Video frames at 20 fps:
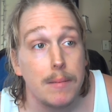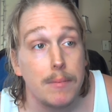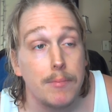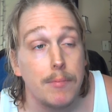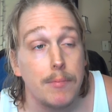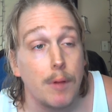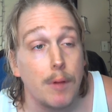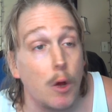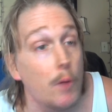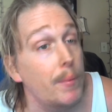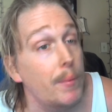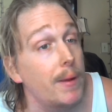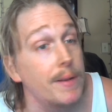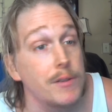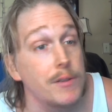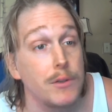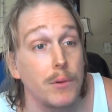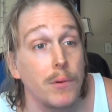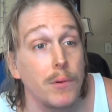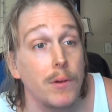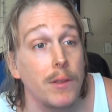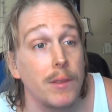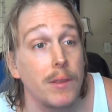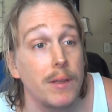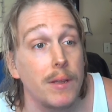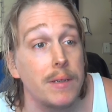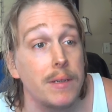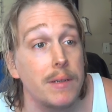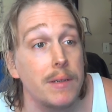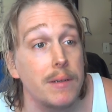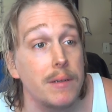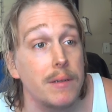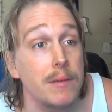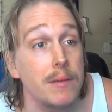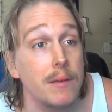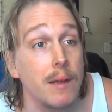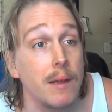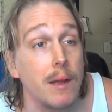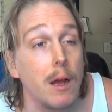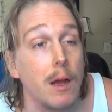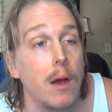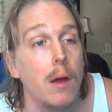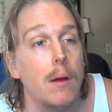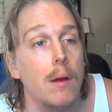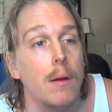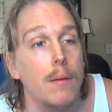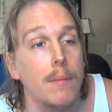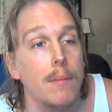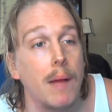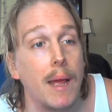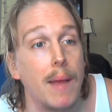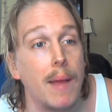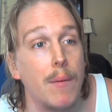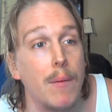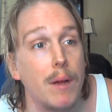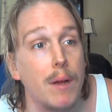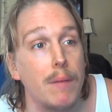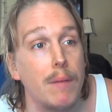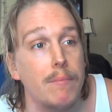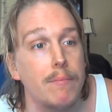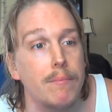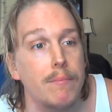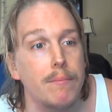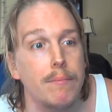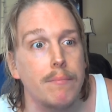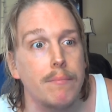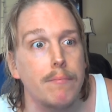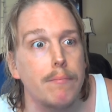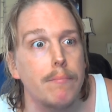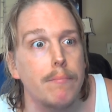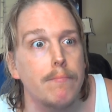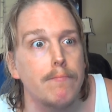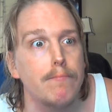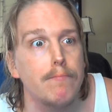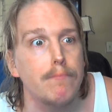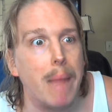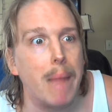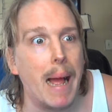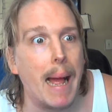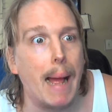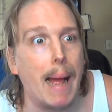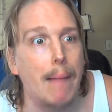hope you enjoy this, and well, bye.